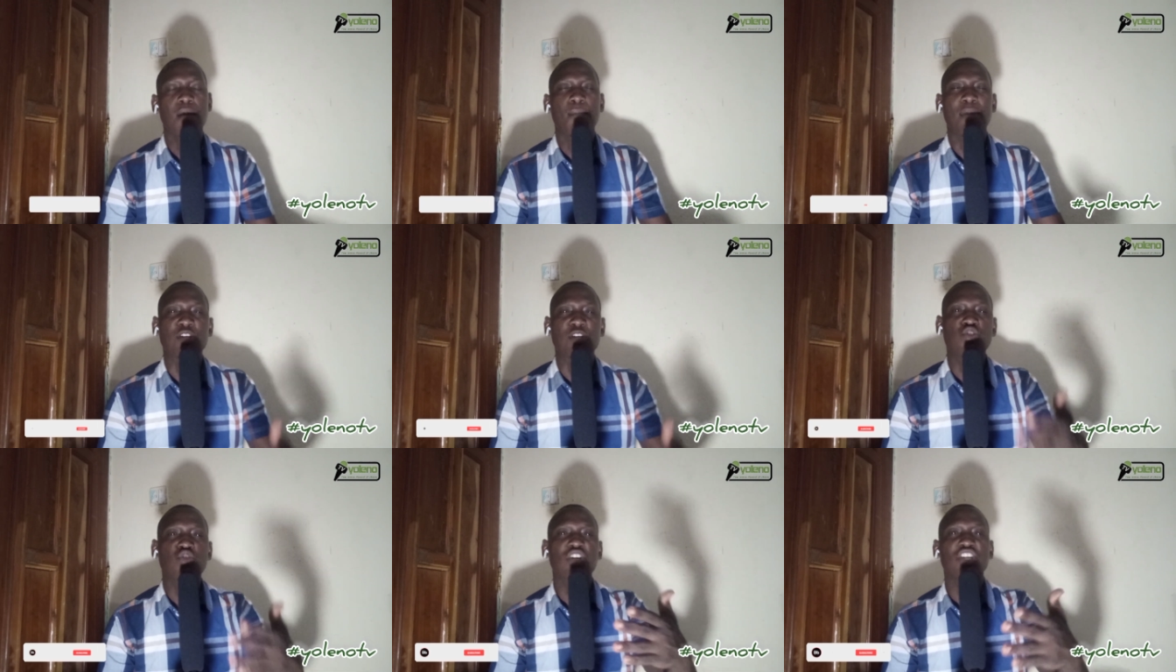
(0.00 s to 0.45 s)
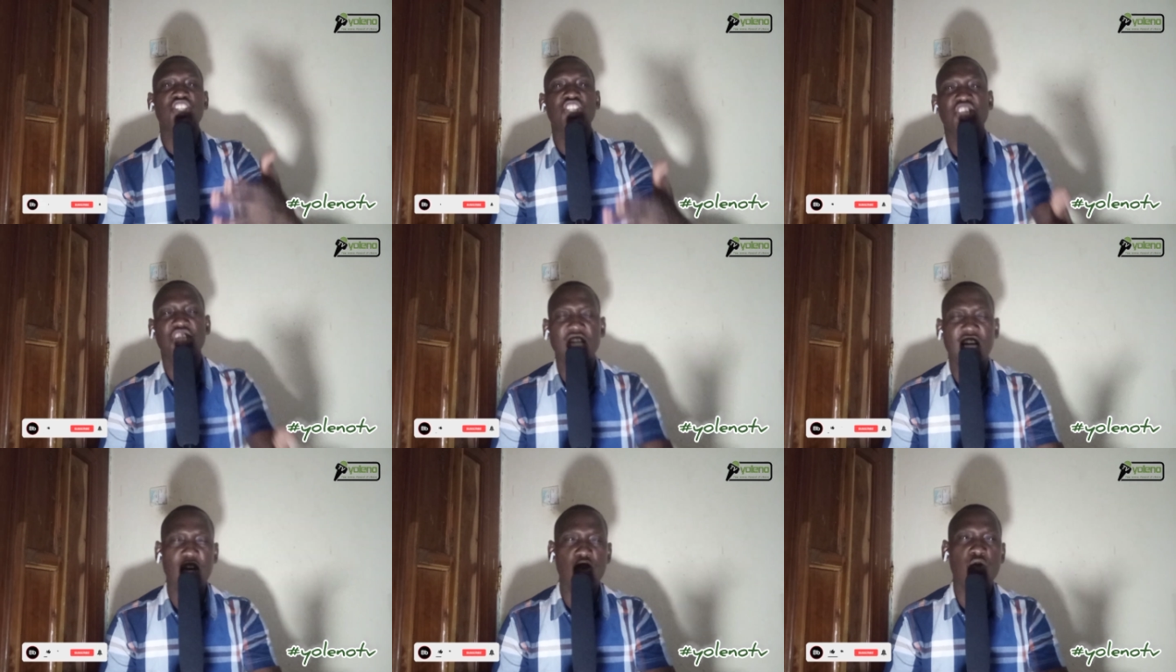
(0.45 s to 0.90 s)
but you can
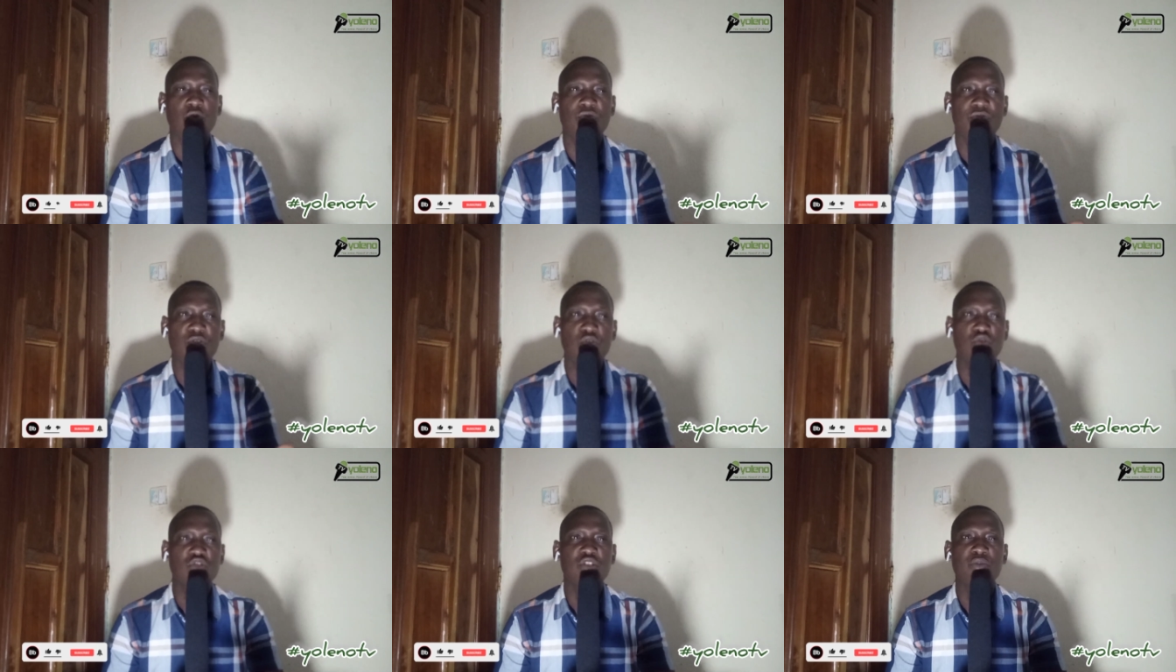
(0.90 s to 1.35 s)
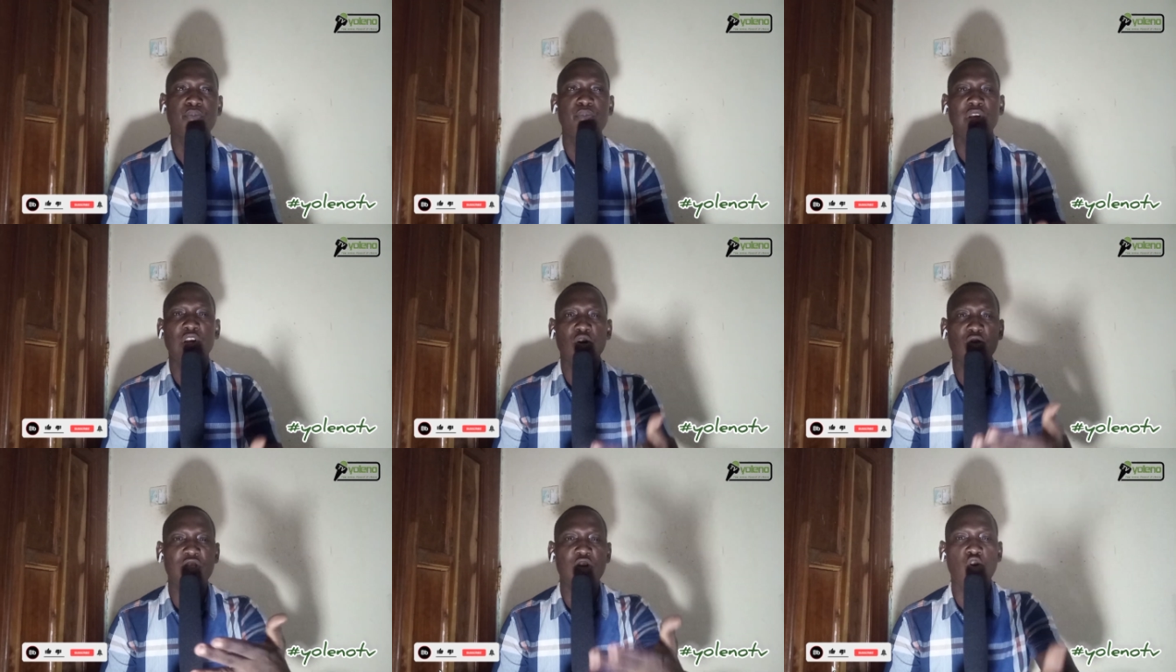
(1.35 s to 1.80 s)
share your views
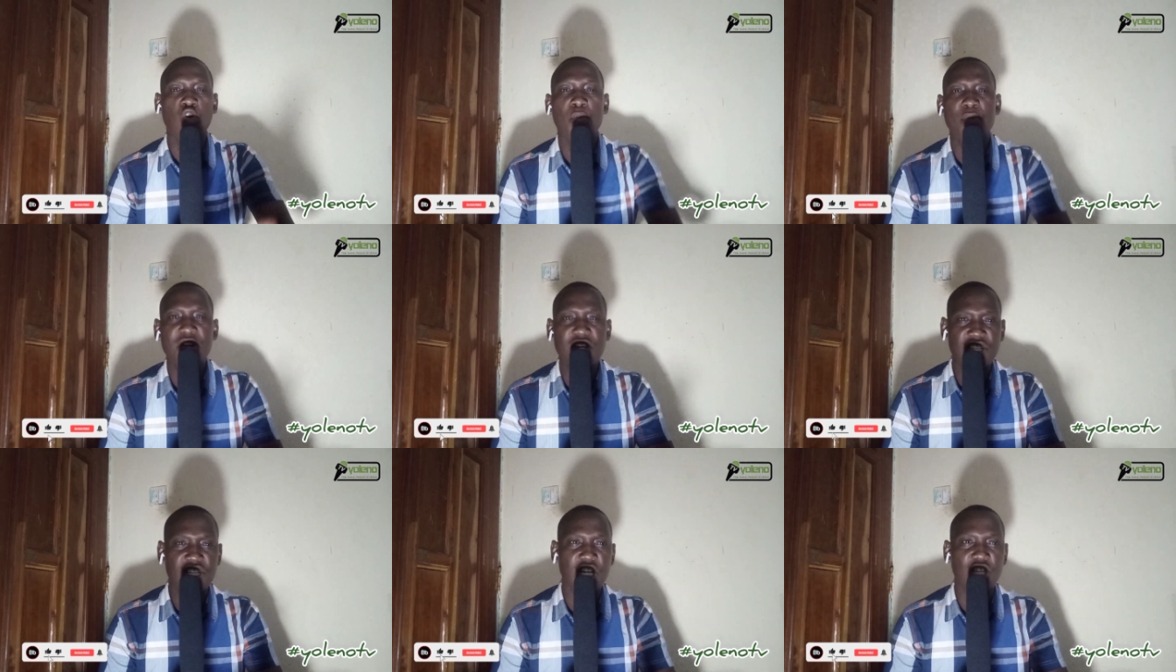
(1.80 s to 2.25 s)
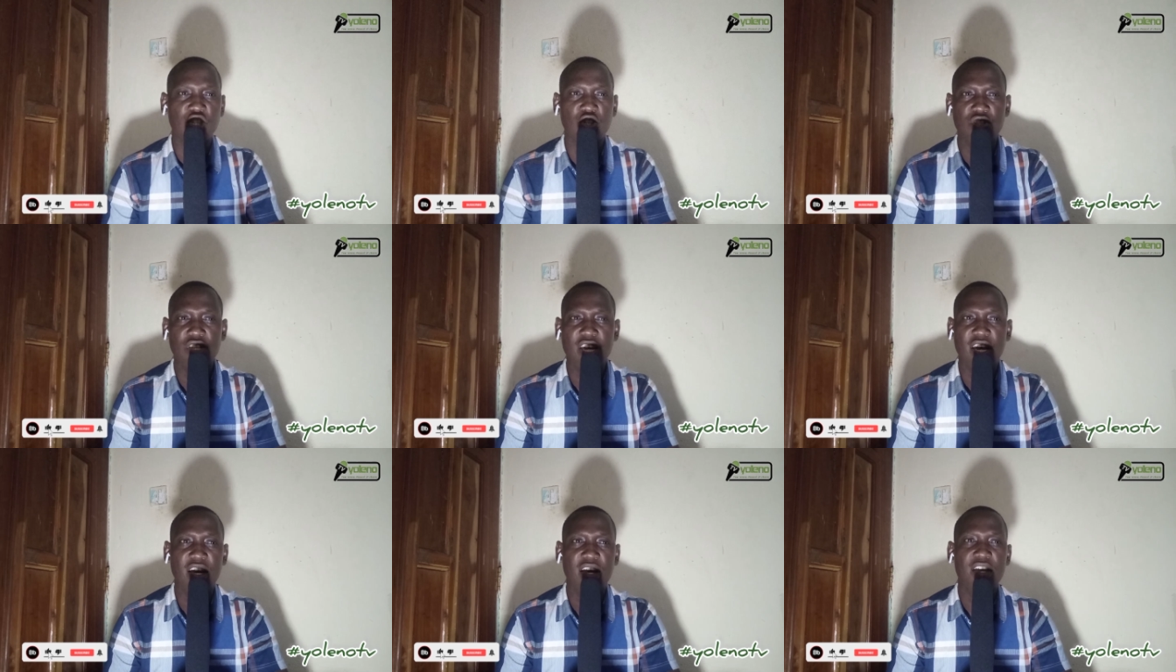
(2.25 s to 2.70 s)
below the comment
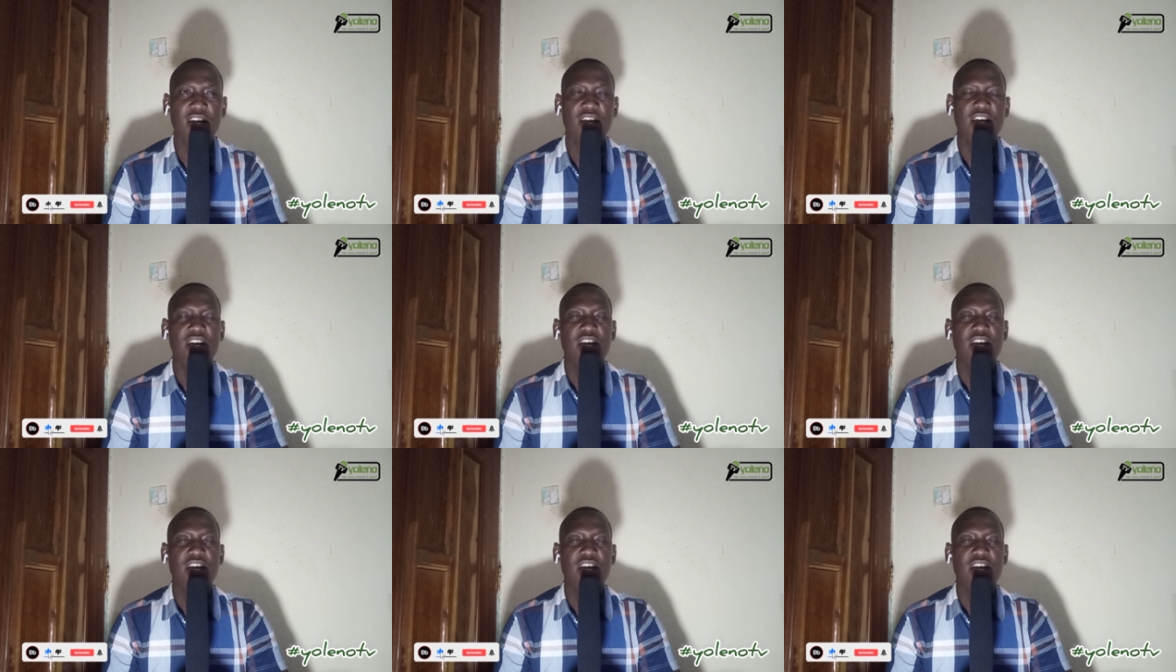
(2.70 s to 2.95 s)
section there.